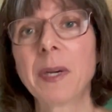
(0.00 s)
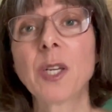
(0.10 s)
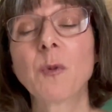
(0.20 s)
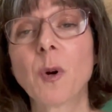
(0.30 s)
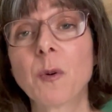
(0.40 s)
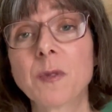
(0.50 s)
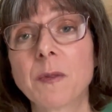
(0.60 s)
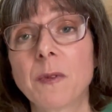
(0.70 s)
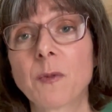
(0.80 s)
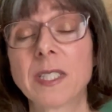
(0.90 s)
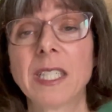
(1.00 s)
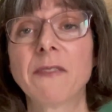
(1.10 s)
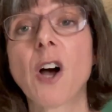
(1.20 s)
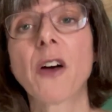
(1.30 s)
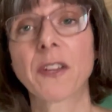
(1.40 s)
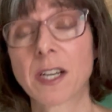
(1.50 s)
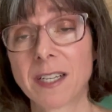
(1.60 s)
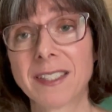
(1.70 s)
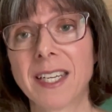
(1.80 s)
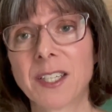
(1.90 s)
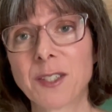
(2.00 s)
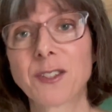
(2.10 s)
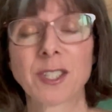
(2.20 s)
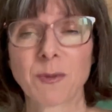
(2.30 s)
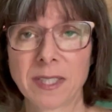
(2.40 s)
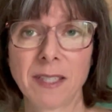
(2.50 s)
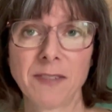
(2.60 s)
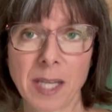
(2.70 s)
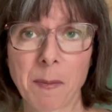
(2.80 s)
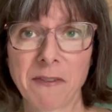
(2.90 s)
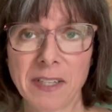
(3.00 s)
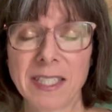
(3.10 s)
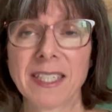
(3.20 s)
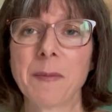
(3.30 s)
You won't receive all the content, you'll just receive some of it.